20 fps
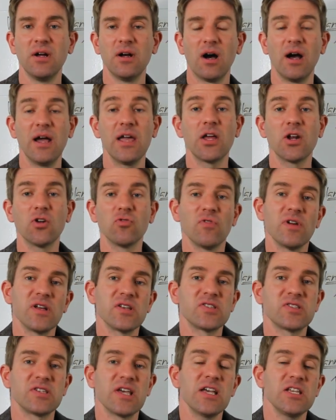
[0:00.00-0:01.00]
Are you going to
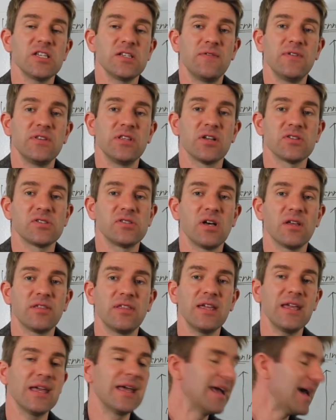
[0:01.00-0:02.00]
reassess if it does
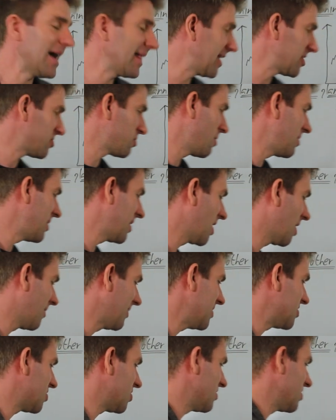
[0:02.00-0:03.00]
nothing? And that's when we come
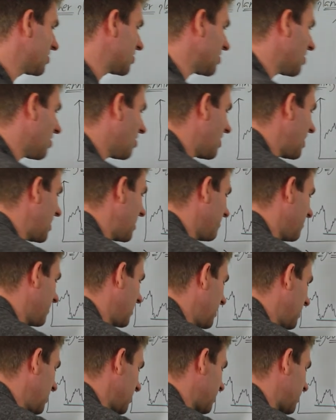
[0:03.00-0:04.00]
into the time
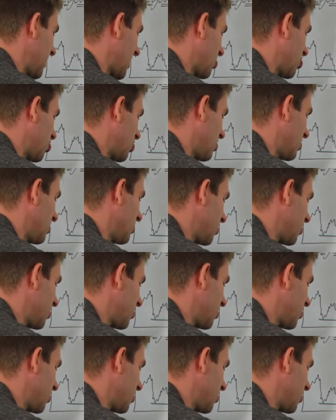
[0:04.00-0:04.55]
section.